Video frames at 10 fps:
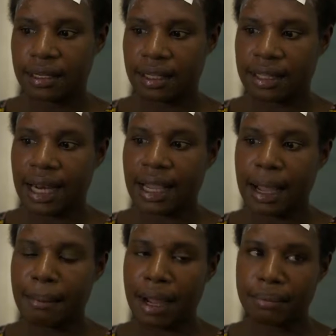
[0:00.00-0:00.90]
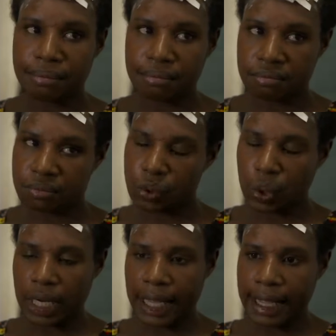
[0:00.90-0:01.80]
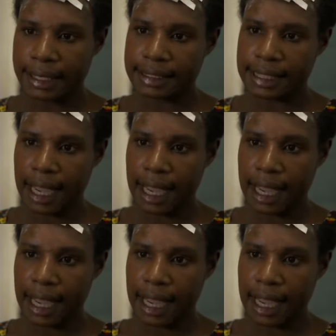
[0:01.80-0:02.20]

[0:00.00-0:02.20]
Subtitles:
that I'll come up to lay any